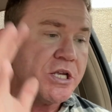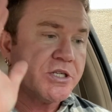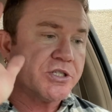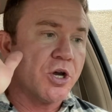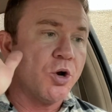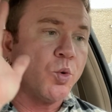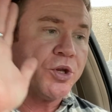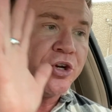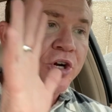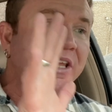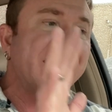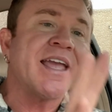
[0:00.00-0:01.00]
So when
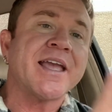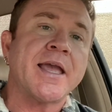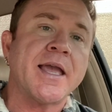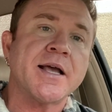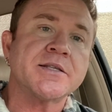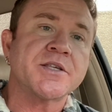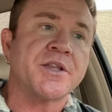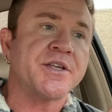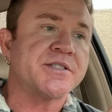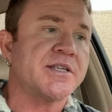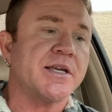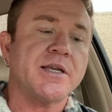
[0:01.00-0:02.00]
you're laying hands on the
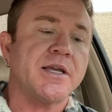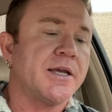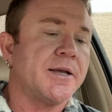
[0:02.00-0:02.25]
sick,